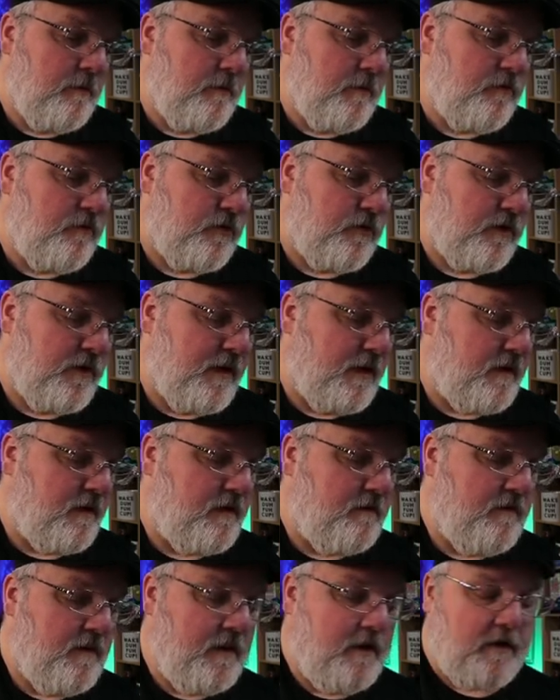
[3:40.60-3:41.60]
before the end of
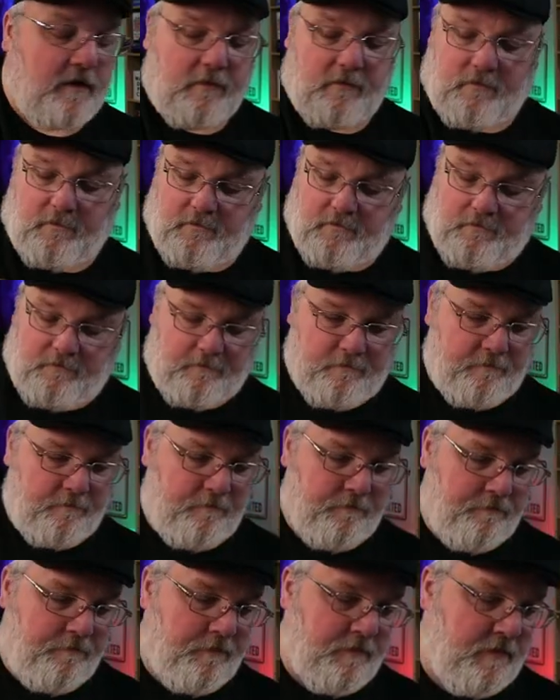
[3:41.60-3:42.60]
the video.
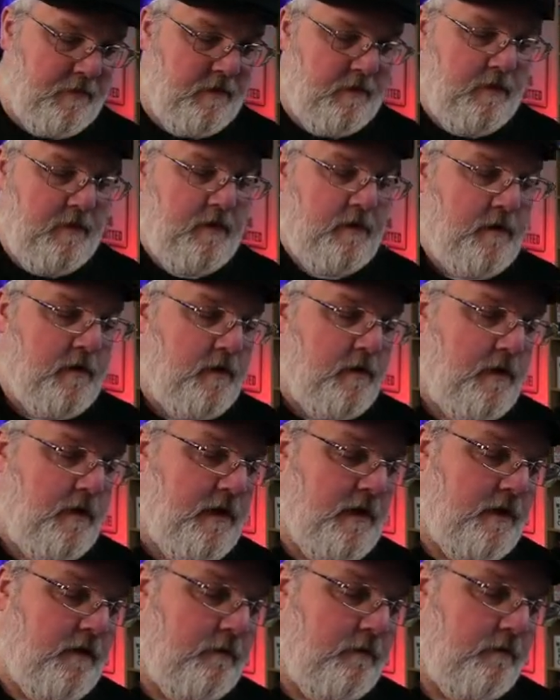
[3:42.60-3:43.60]

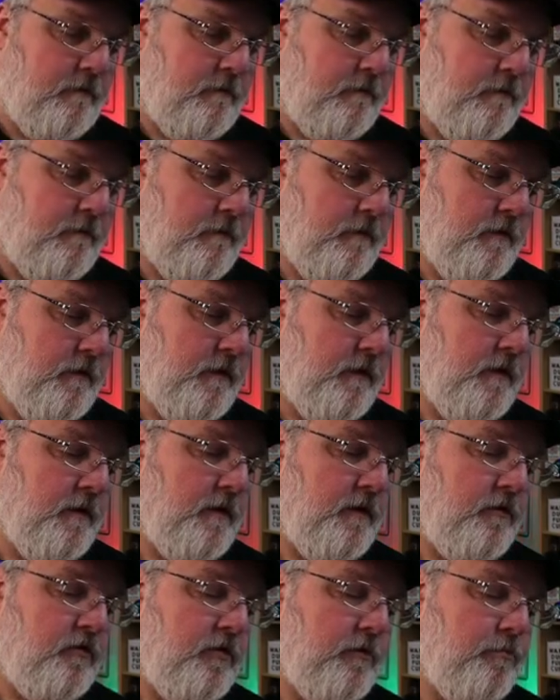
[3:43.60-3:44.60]
Now,
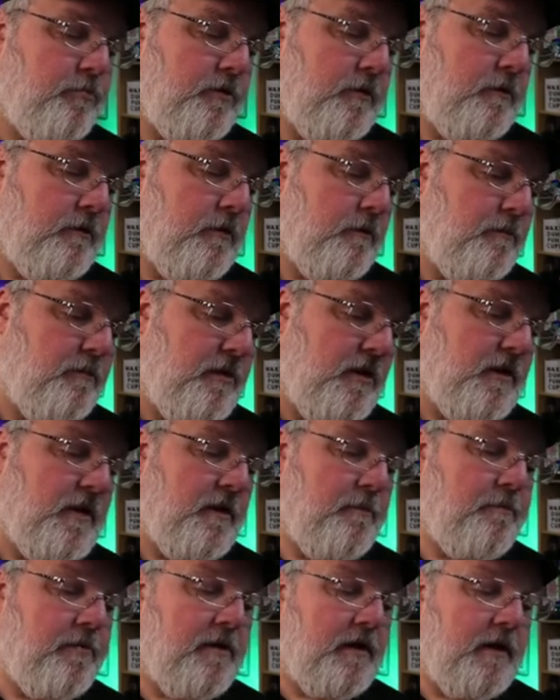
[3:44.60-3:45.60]
simple plug
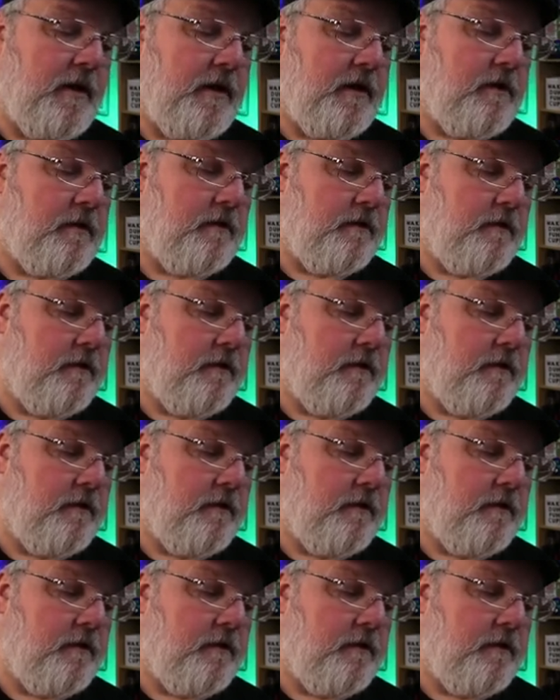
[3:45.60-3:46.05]
and play.